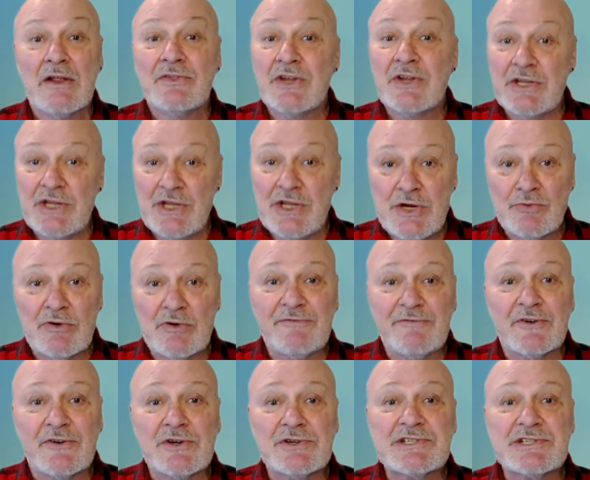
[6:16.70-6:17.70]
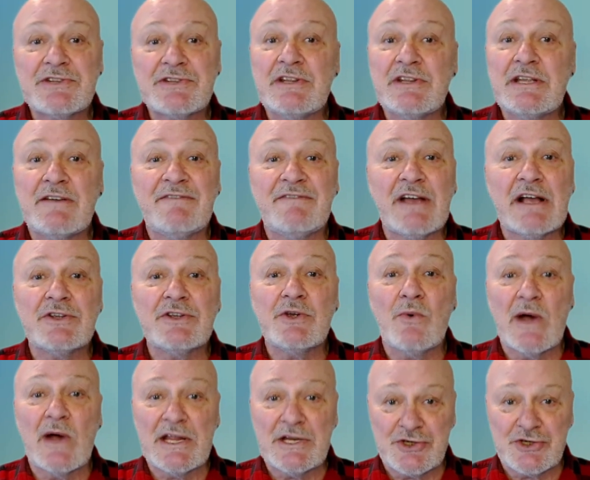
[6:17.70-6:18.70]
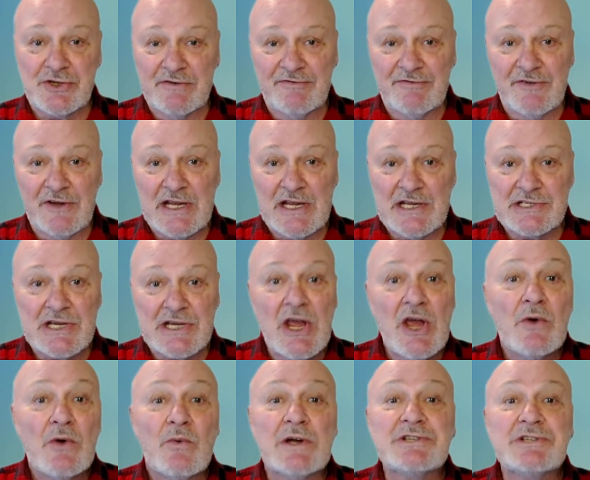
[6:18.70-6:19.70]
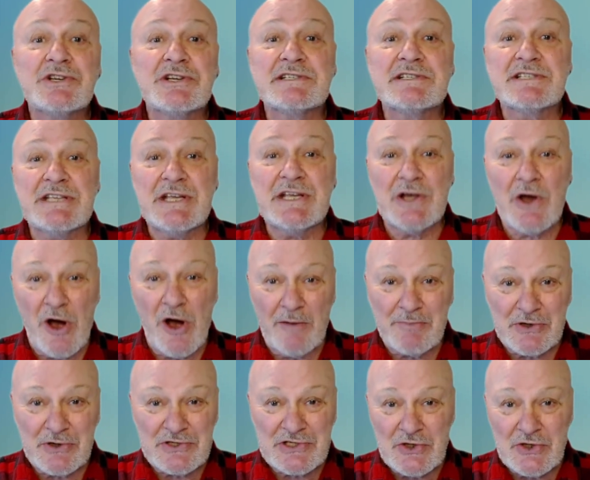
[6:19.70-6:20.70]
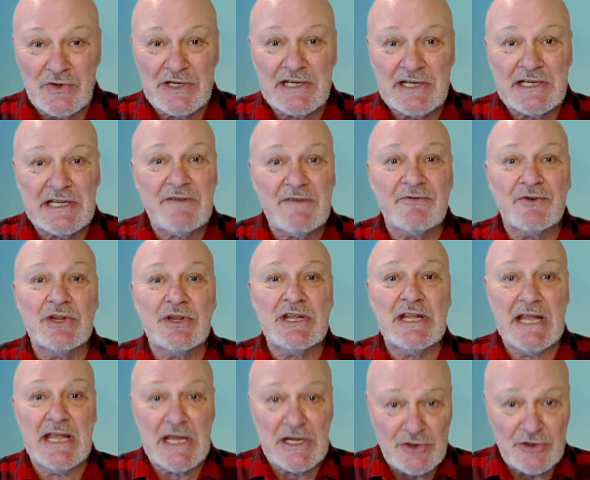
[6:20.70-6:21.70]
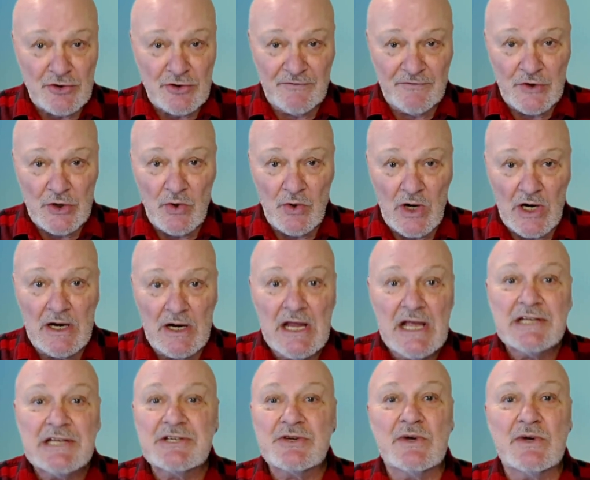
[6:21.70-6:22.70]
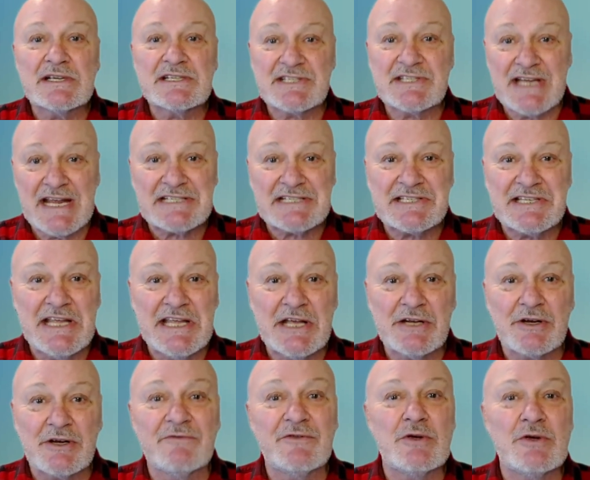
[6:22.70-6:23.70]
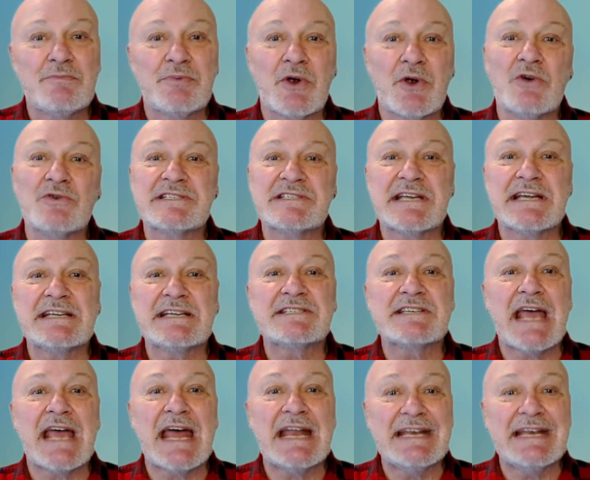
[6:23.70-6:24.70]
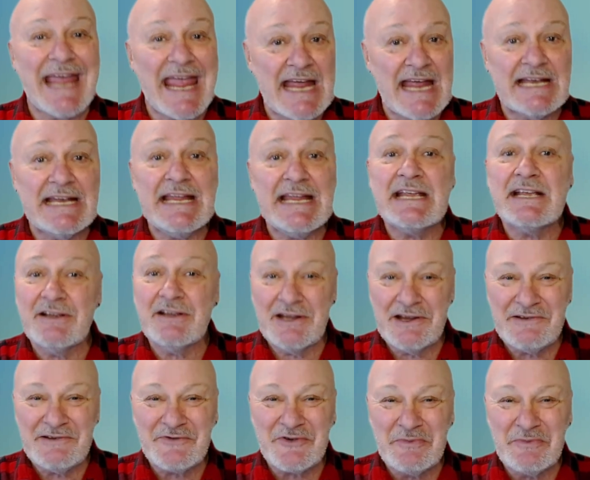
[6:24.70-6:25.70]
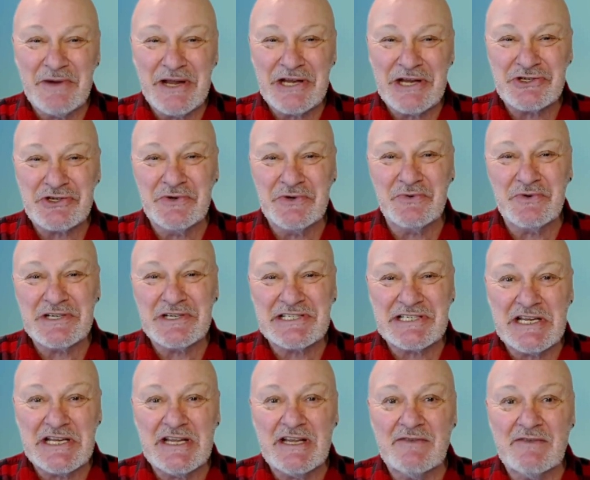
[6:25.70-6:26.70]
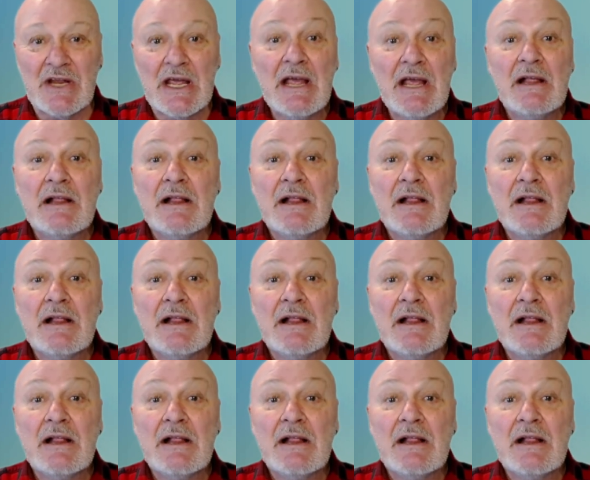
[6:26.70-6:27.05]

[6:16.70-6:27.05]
The E refers to the evaluation phase, which is the opportunity for the interviewer to assess the interview process and any information received.